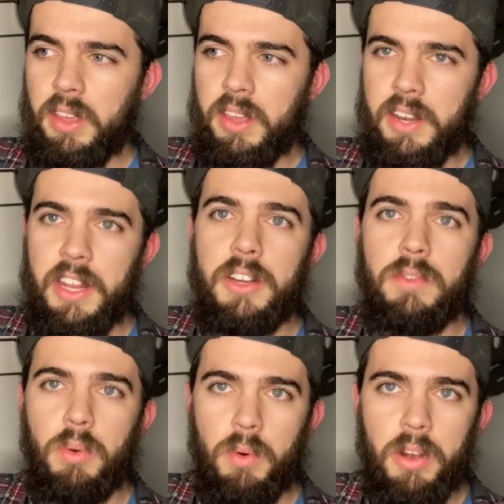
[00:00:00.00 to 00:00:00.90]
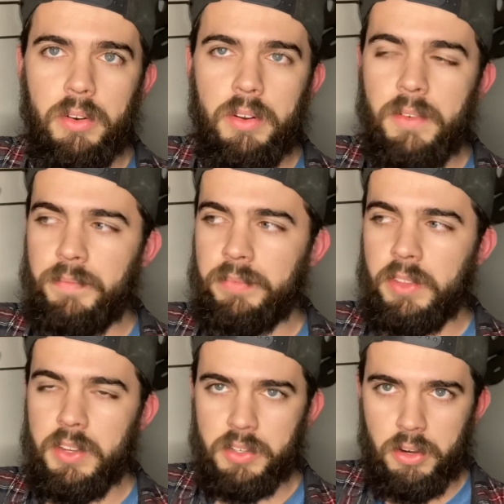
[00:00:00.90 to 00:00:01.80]
an end of the road,
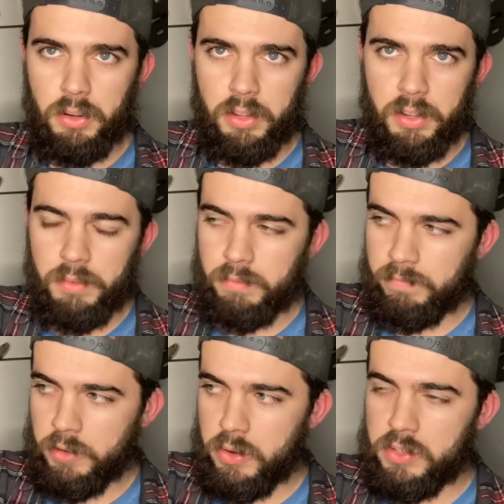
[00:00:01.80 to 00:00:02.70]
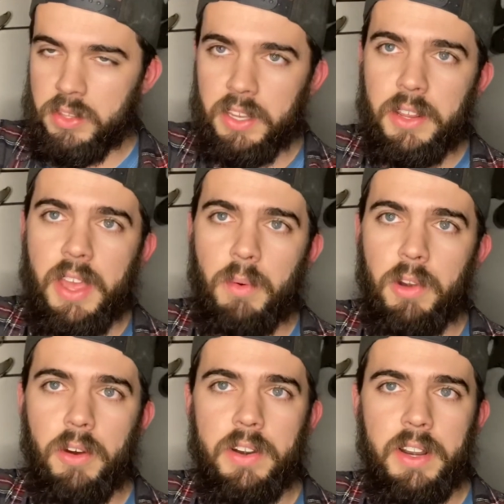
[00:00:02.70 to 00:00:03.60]
because Cola goes to the end of that
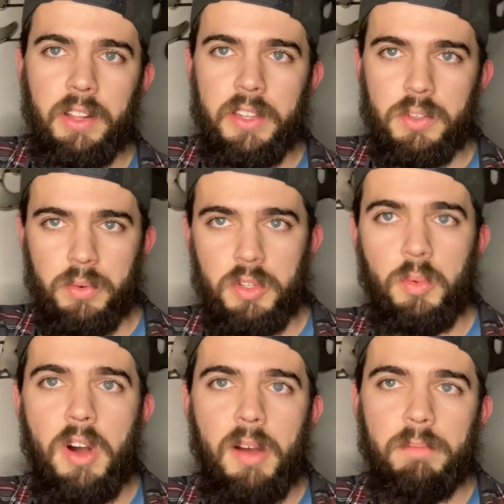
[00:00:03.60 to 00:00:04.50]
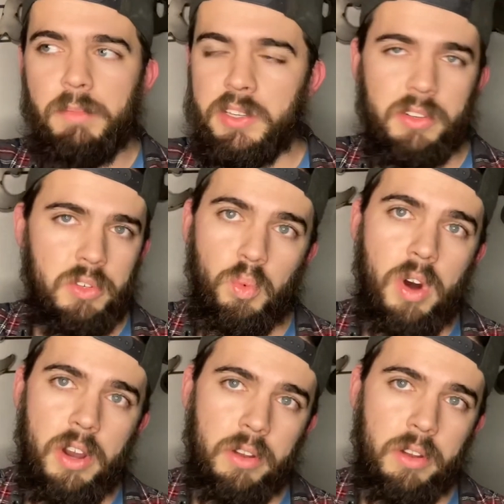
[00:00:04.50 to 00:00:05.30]
road and it leads to a swamp, basically just water.